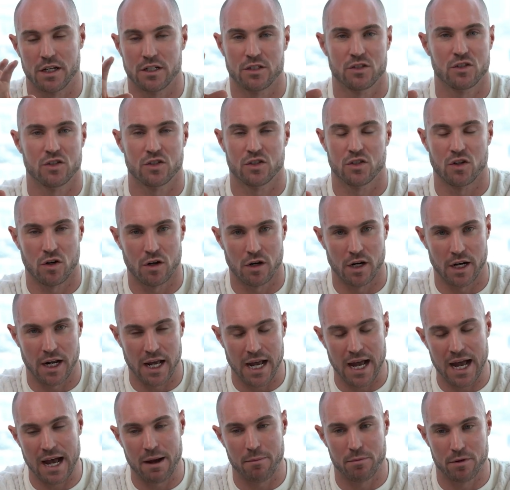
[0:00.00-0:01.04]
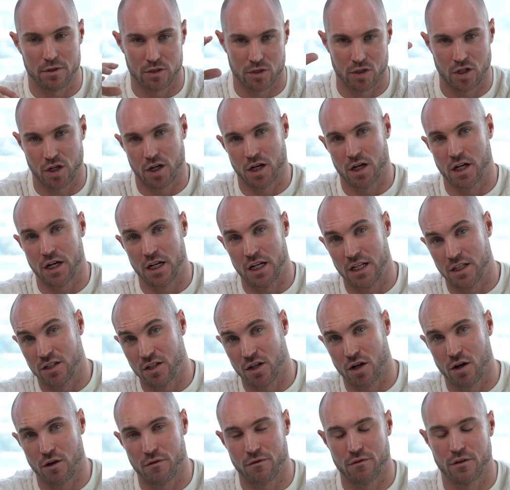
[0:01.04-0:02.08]
It's just not going to happen. So you're going to need
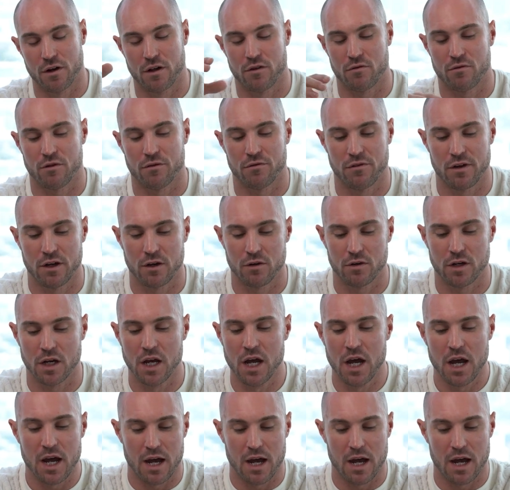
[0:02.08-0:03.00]
to go further afield.